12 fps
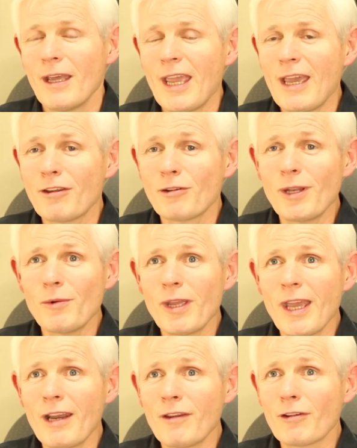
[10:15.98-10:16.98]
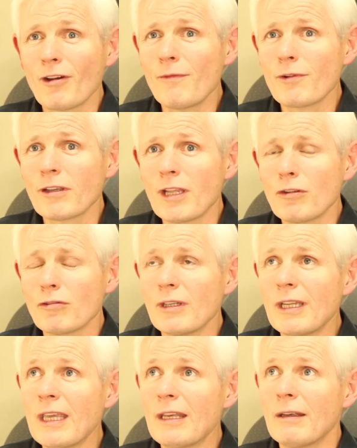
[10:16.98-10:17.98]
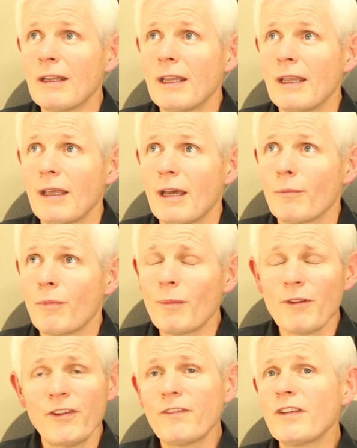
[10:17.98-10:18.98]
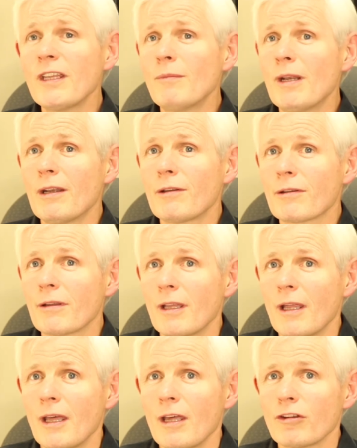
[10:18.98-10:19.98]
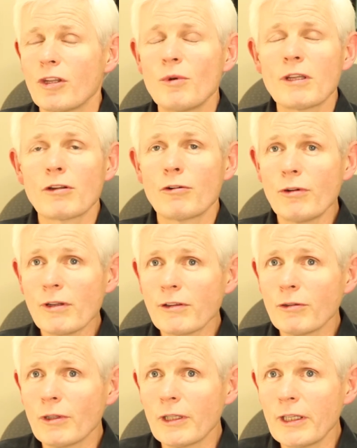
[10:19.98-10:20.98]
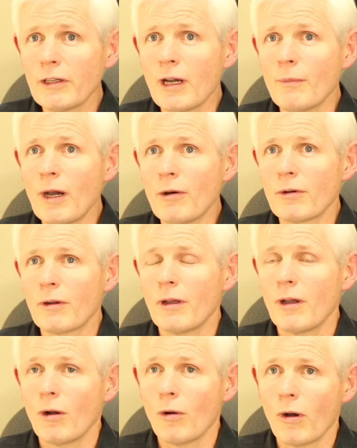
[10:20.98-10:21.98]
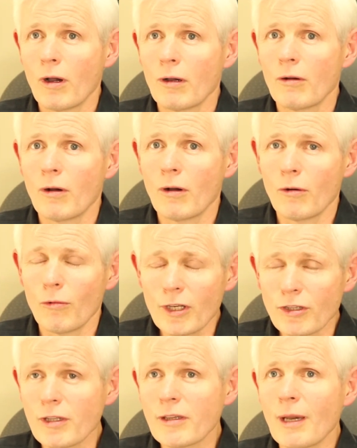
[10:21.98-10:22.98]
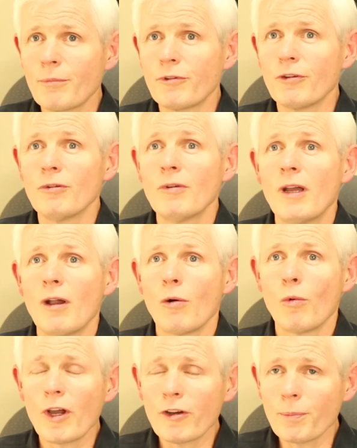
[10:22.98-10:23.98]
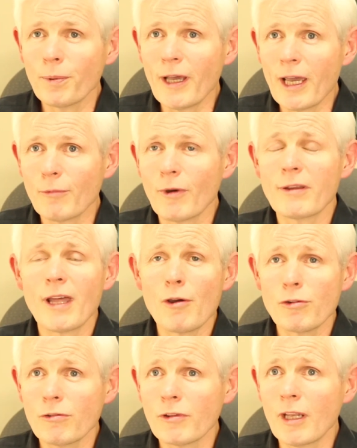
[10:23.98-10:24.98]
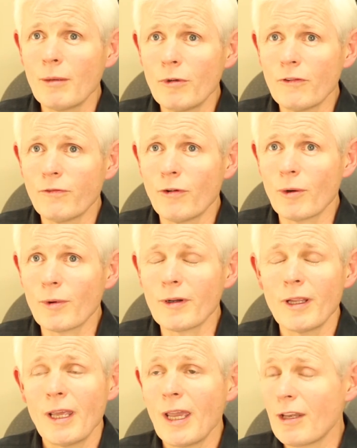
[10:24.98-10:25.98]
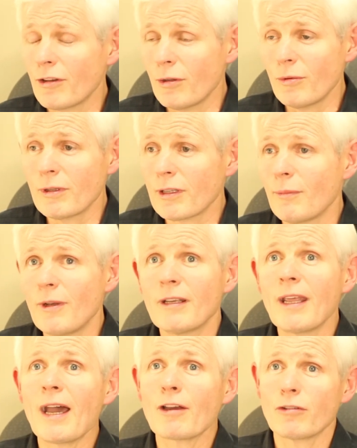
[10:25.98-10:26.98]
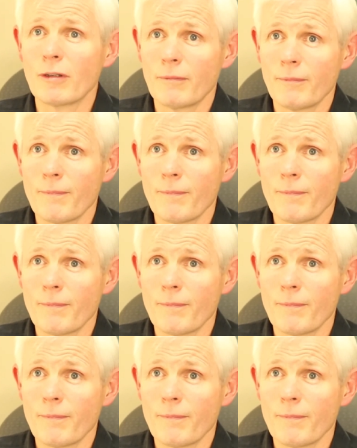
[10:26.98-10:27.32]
And so anyway, we had this conversation in probably 15 minutes. She was crystal clear about what she's up to, what her plan was, how she was going to move forward, and she was committed to action.